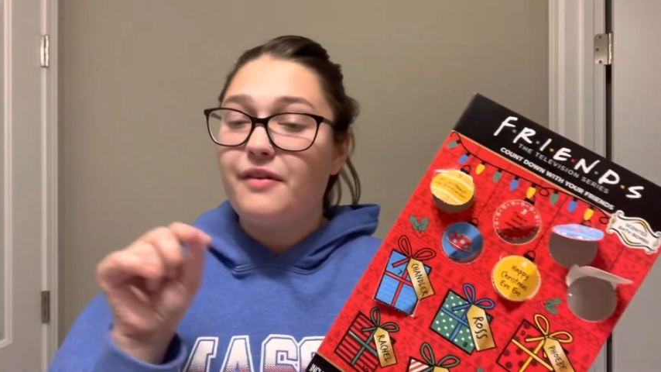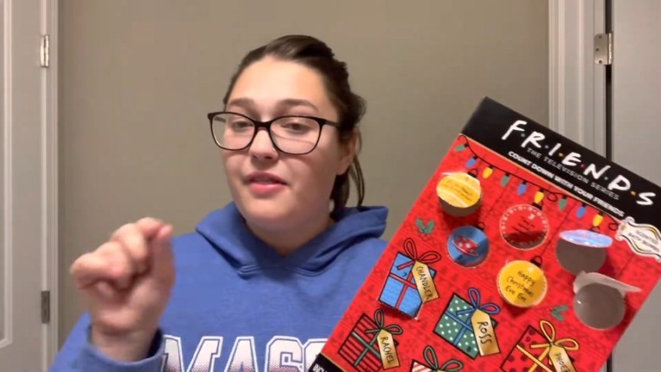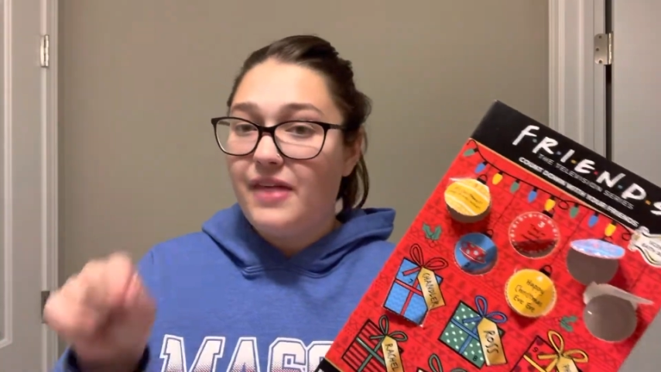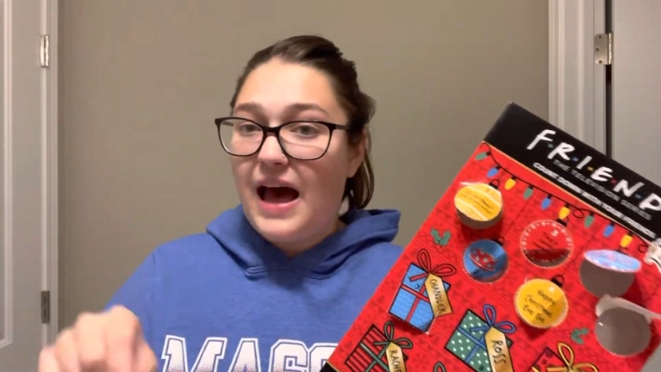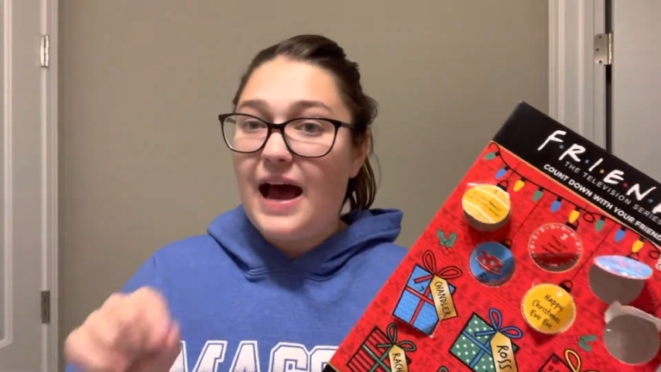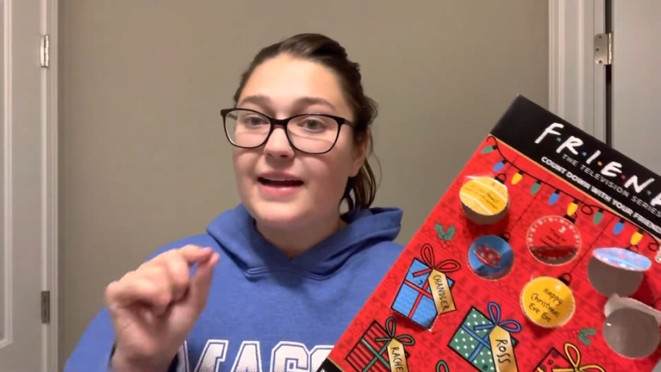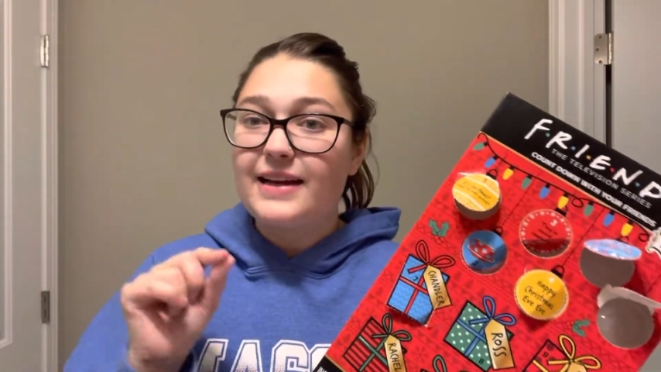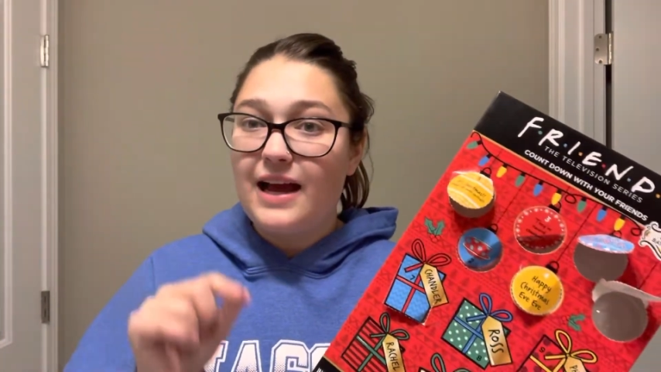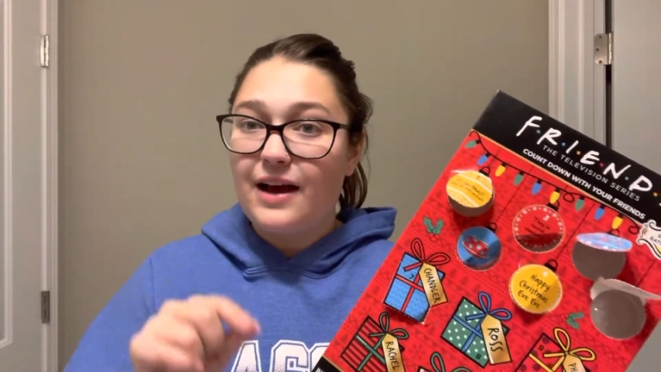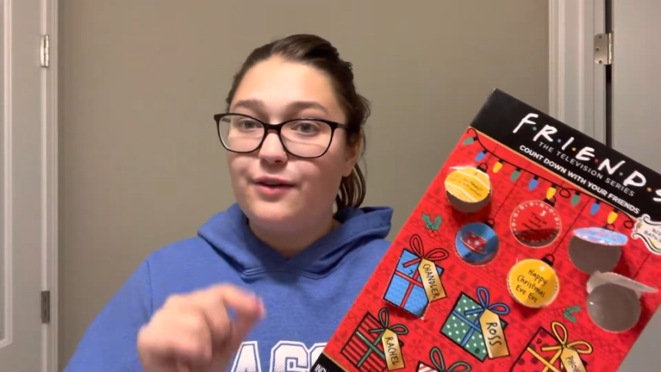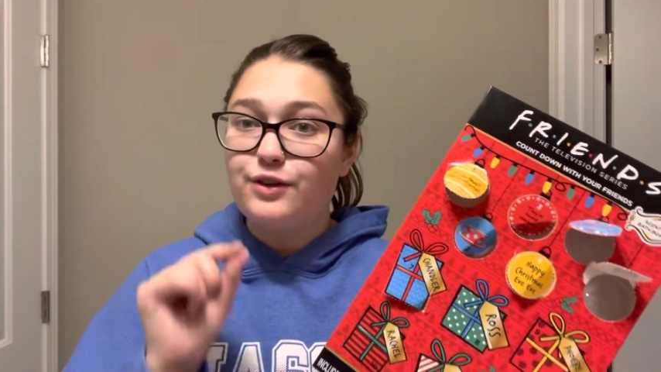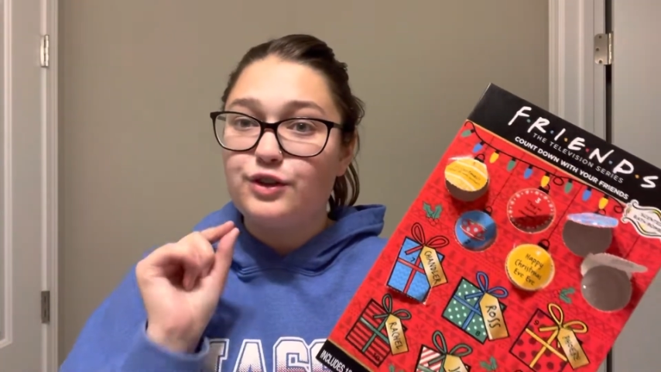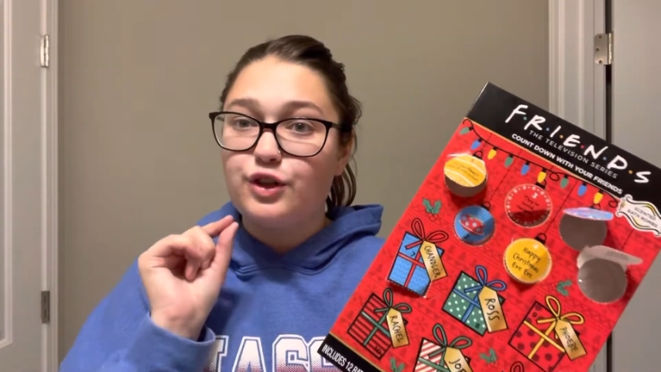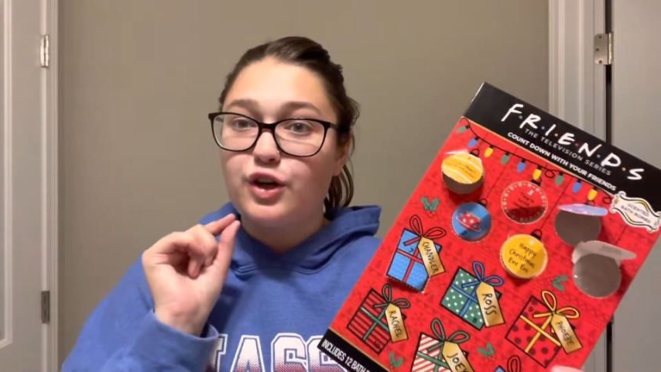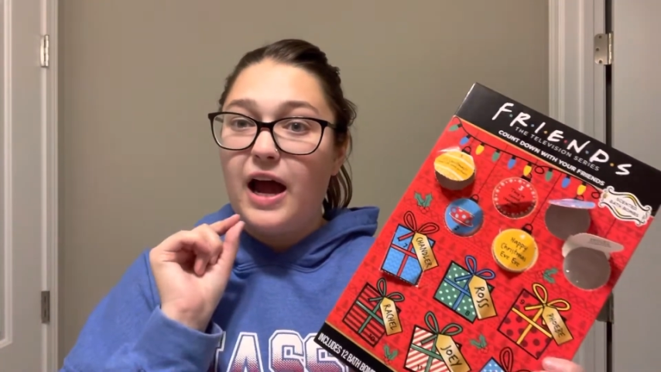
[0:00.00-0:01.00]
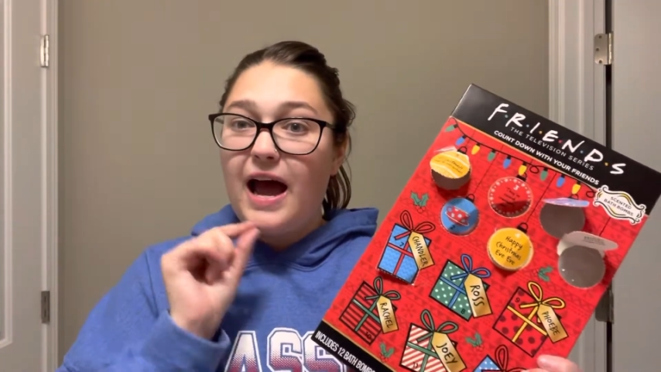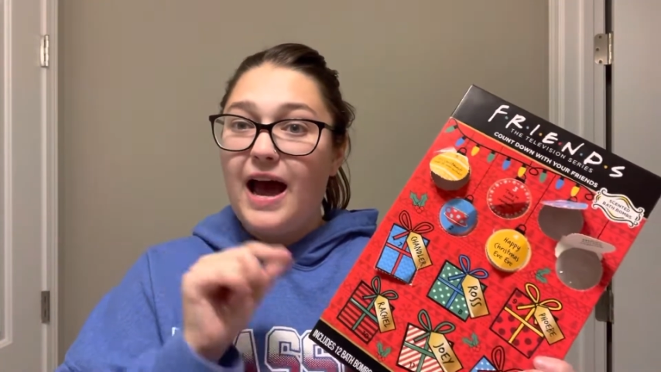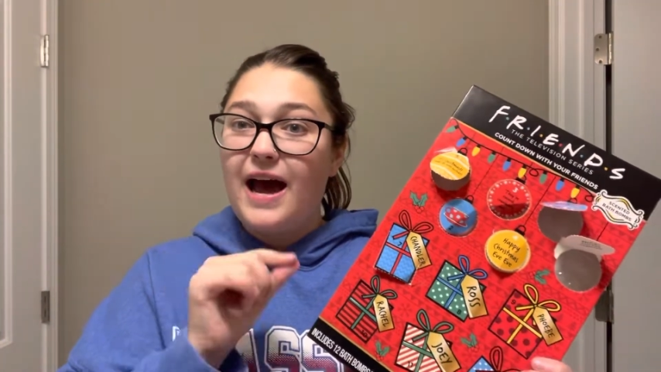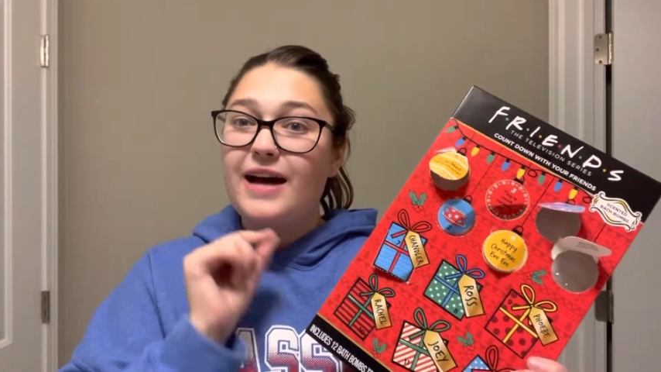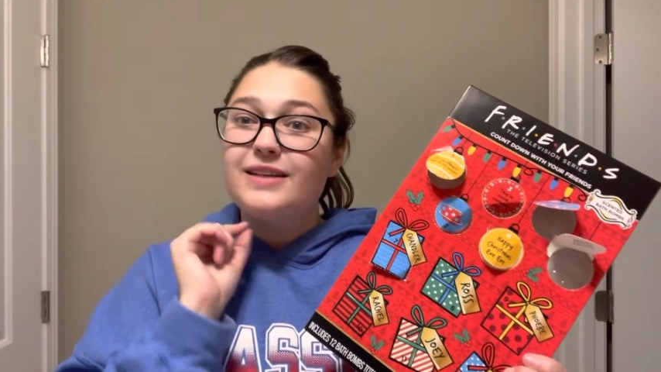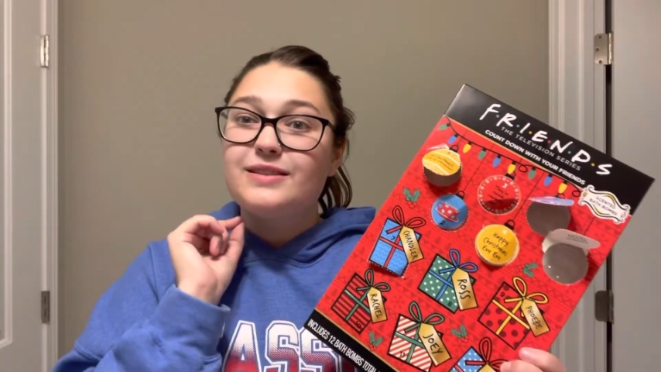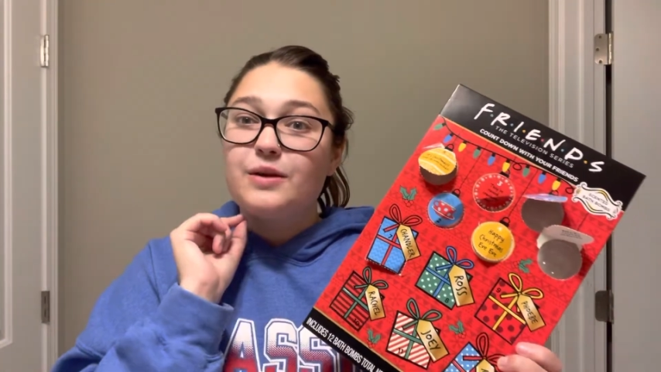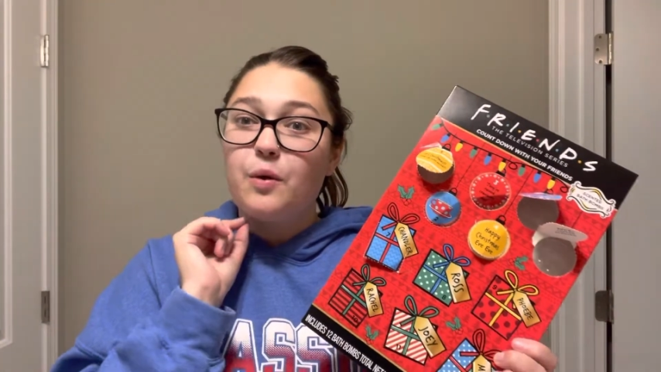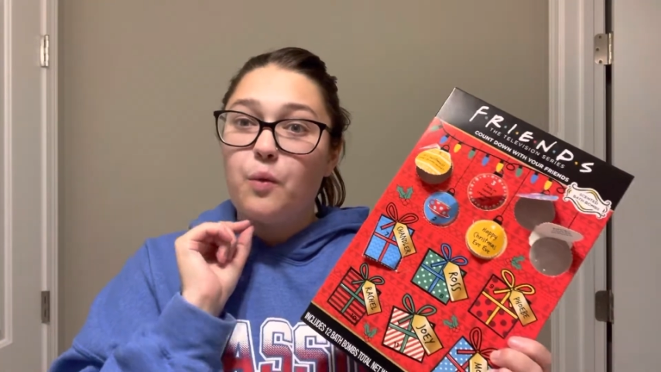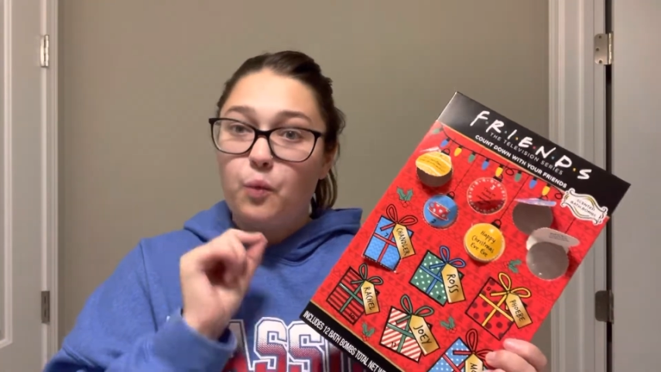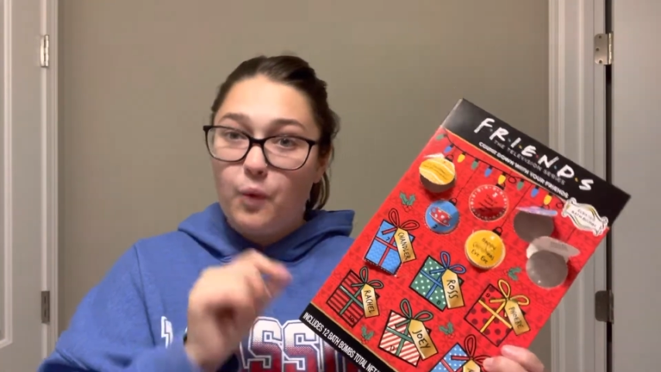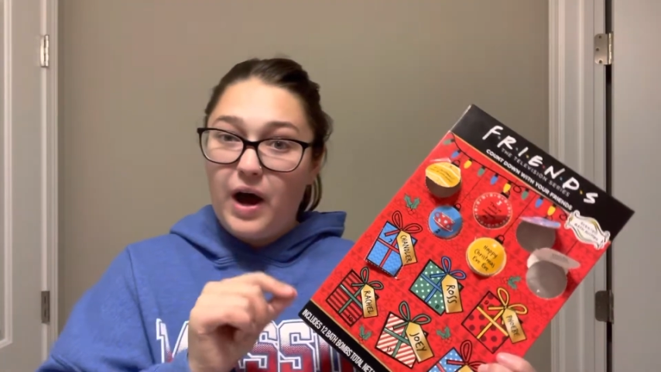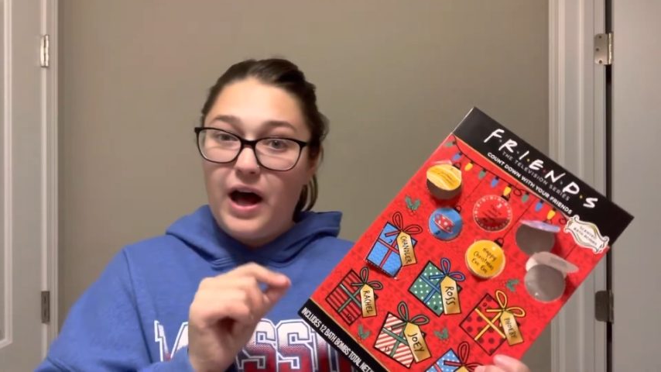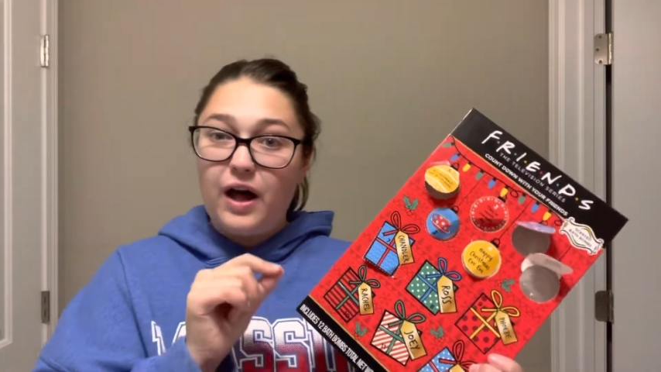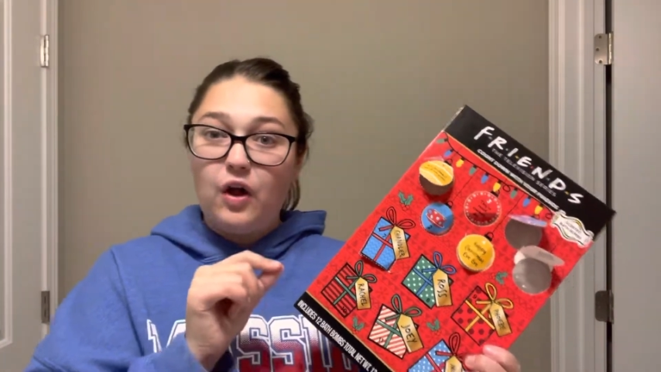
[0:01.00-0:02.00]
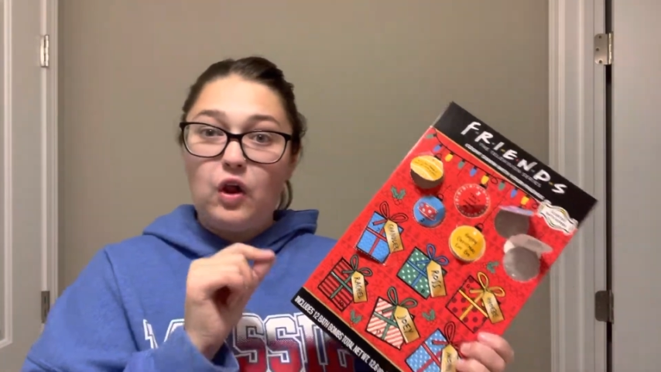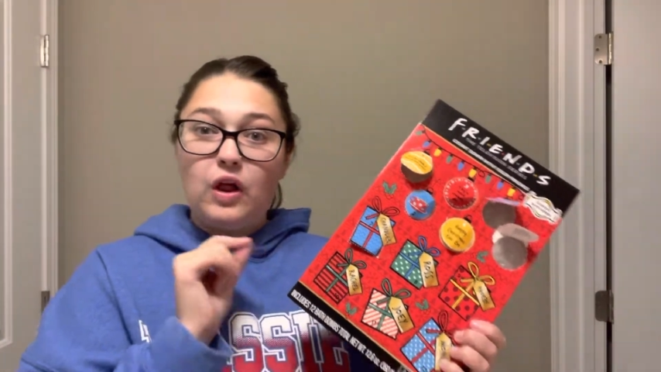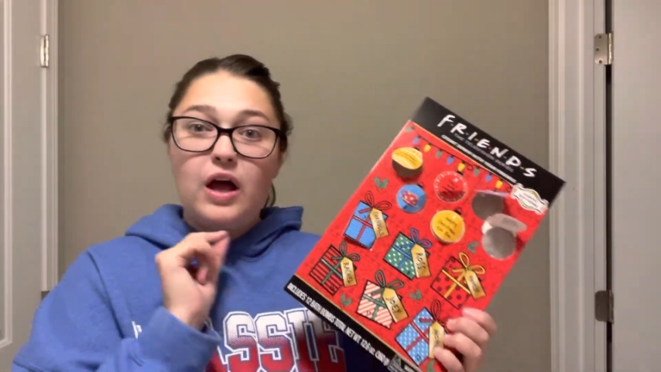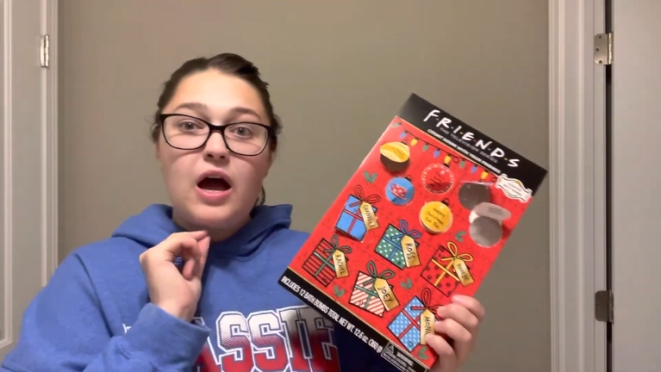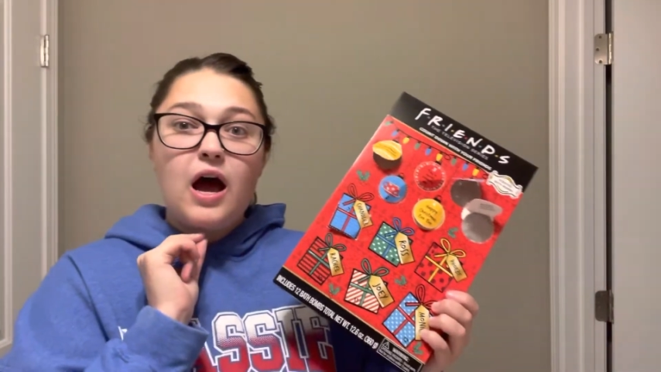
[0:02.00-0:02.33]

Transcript: that calendar as well.